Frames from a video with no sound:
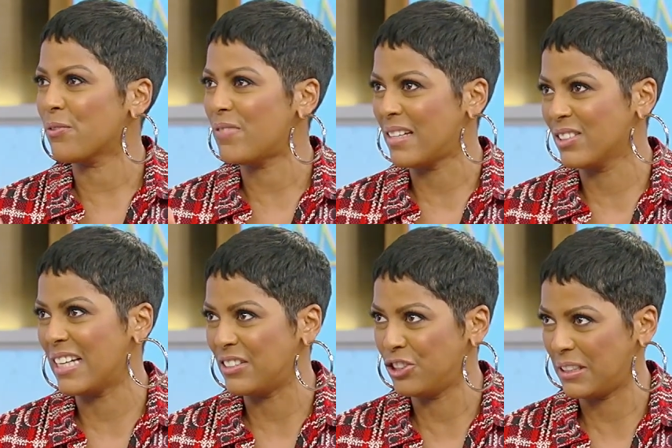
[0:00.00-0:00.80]

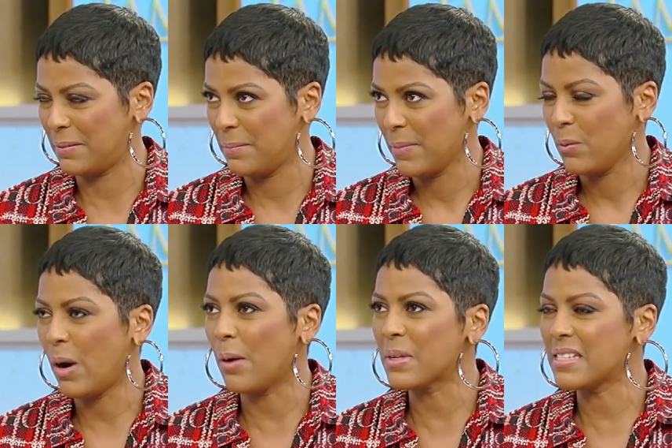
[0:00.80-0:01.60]
Foundation. Yes.
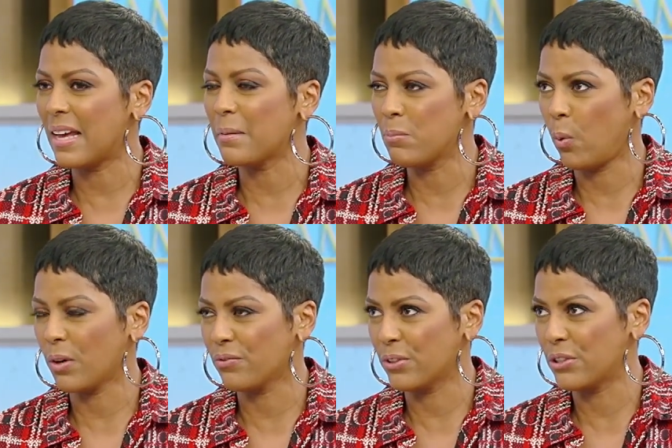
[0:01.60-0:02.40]
Why was that
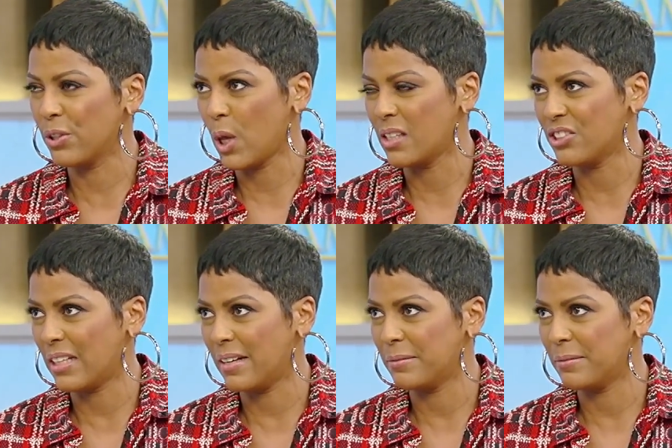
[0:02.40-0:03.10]
important for you to launch that?